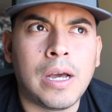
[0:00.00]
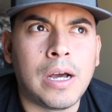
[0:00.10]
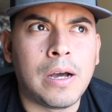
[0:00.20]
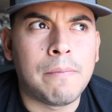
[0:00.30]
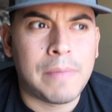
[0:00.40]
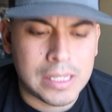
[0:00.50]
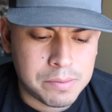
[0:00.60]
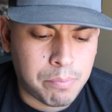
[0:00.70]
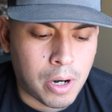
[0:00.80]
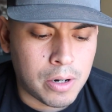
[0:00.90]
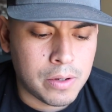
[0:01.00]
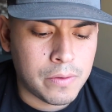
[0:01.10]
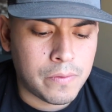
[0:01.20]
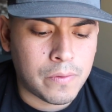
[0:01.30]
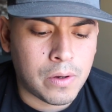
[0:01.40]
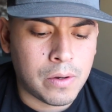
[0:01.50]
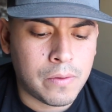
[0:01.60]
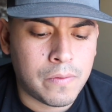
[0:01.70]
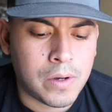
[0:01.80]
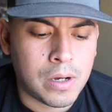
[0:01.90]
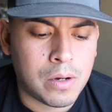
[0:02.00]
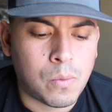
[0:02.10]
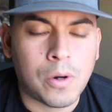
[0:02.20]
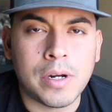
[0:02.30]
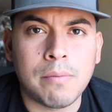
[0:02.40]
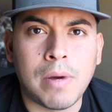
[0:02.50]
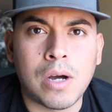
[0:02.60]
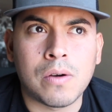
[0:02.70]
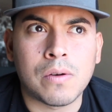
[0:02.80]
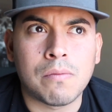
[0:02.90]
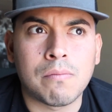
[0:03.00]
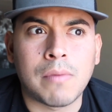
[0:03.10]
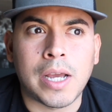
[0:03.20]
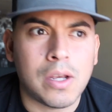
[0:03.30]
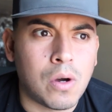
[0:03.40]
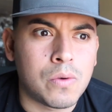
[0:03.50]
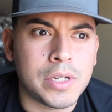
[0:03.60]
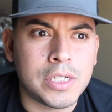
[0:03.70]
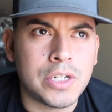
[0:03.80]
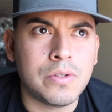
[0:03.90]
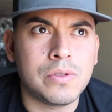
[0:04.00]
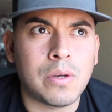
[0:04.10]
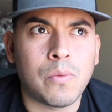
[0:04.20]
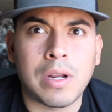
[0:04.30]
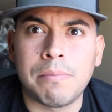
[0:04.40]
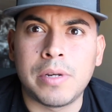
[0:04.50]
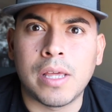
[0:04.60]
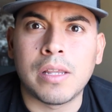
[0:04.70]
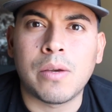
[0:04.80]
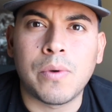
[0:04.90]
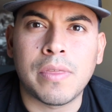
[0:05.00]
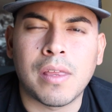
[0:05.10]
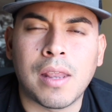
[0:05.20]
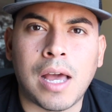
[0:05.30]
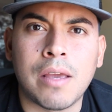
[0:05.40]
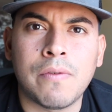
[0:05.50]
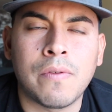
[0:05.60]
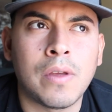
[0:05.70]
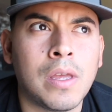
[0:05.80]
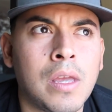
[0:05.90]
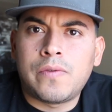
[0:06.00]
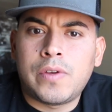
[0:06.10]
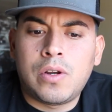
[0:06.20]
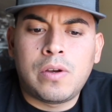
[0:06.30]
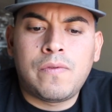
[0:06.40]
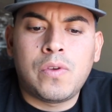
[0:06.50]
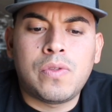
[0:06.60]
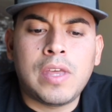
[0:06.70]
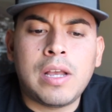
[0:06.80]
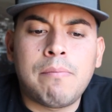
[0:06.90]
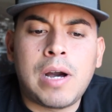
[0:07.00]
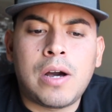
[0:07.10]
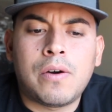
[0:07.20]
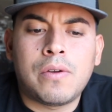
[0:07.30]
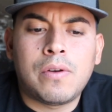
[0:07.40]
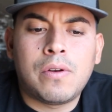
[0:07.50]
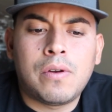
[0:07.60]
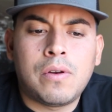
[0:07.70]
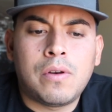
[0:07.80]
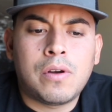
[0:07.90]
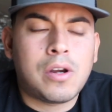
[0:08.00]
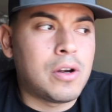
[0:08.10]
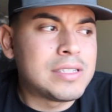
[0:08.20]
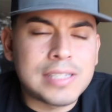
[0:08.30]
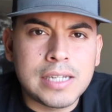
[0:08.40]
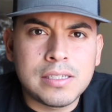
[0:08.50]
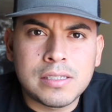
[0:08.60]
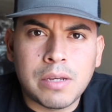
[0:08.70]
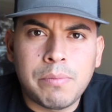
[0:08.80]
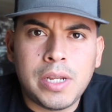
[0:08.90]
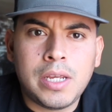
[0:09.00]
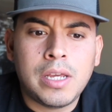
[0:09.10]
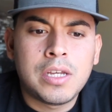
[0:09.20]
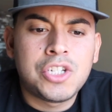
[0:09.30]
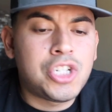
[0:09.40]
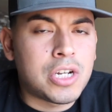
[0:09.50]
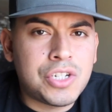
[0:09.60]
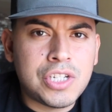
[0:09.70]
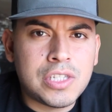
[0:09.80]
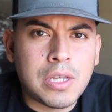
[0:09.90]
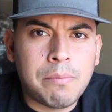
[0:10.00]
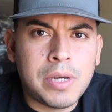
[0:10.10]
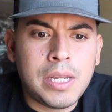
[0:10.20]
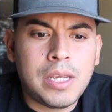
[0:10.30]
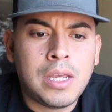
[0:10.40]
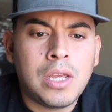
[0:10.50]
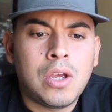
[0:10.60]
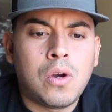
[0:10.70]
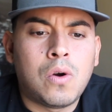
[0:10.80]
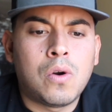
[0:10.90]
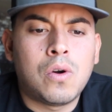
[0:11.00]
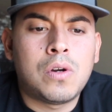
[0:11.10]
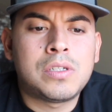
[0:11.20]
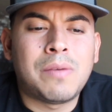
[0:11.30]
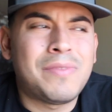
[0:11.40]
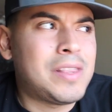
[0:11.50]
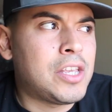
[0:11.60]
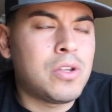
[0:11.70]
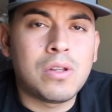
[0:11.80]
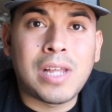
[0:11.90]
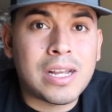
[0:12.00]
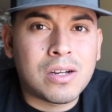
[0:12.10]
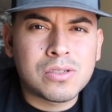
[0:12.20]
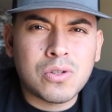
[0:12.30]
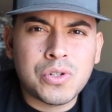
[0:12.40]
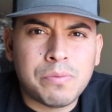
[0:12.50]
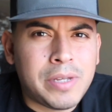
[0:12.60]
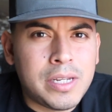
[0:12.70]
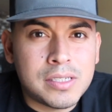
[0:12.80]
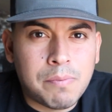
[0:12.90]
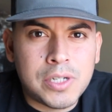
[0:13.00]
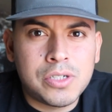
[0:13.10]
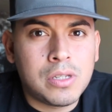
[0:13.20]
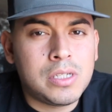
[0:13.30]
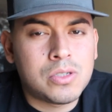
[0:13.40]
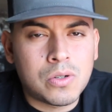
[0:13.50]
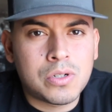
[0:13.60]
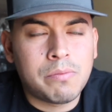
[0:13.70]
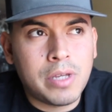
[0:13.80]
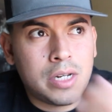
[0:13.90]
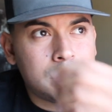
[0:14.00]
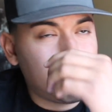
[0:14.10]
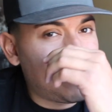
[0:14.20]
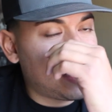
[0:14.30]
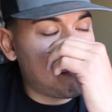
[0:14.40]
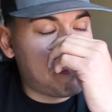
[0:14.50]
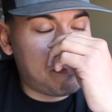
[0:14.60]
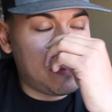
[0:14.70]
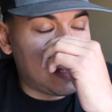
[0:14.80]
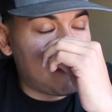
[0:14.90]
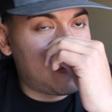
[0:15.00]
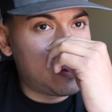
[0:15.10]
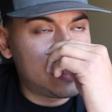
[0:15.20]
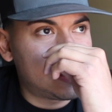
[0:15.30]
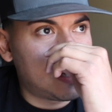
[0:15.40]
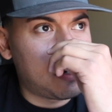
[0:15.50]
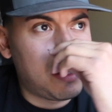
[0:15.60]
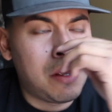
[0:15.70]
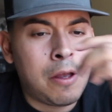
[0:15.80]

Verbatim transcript: Um, that's part of, of uh, worrying about my own issues and what I'm dealing with in life. If, you know, if you think about criticizing somebody, judging somebody, or something that you don't like on social media, especially, social media is a big influencer.